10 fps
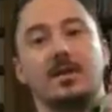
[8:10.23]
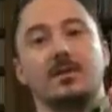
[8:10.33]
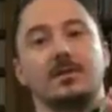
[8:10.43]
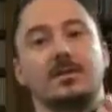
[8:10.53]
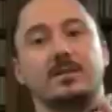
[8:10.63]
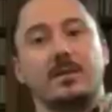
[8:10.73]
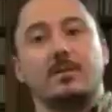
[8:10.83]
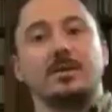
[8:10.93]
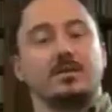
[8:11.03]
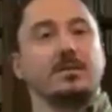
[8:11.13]
there is
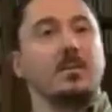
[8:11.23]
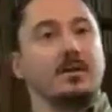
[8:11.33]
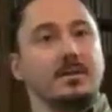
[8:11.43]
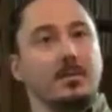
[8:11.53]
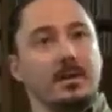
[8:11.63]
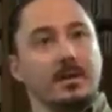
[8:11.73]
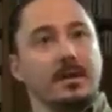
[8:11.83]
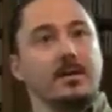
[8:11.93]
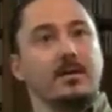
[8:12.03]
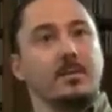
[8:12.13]
so much
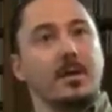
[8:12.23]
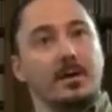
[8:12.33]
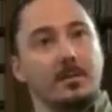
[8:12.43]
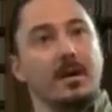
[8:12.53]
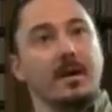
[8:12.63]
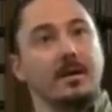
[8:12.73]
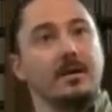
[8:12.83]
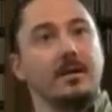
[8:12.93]
responsibility on a paramedic